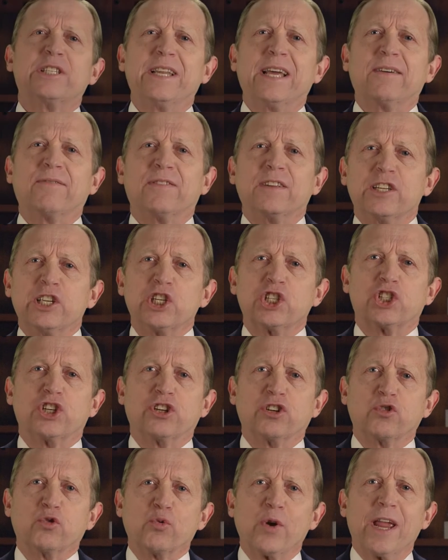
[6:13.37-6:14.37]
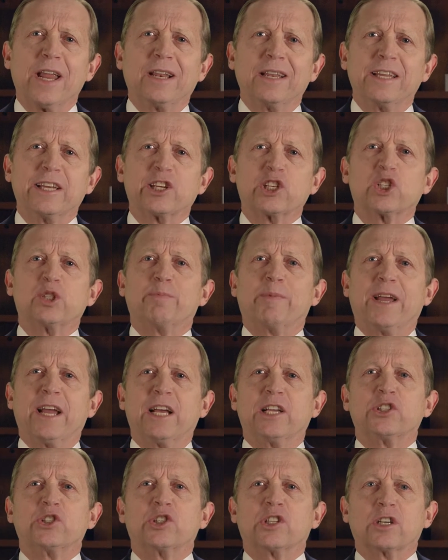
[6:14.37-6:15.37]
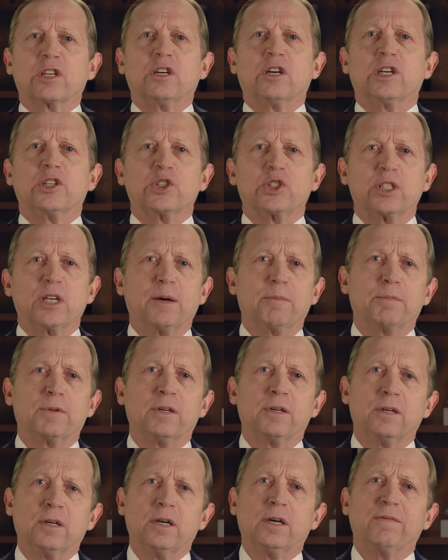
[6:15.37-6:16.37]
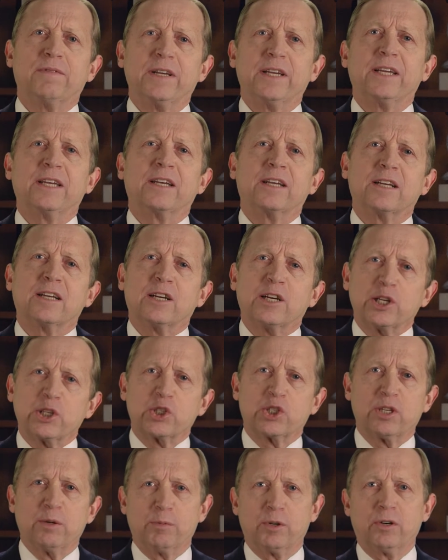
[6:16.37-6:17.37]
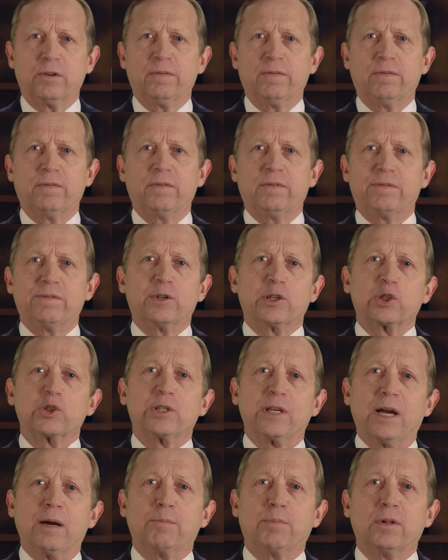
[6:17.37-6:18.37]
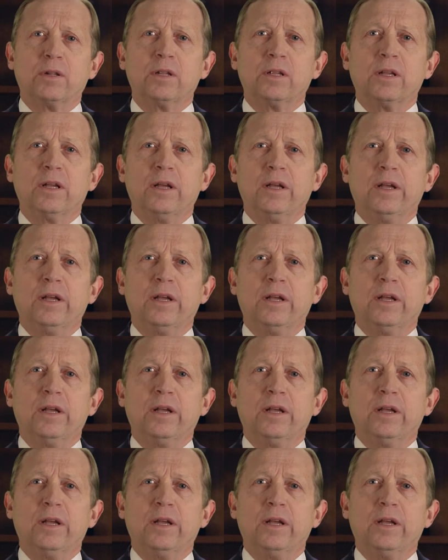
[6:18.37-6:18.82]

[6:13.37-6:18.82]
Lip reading: definition greatly expands the concept of a customer. For example,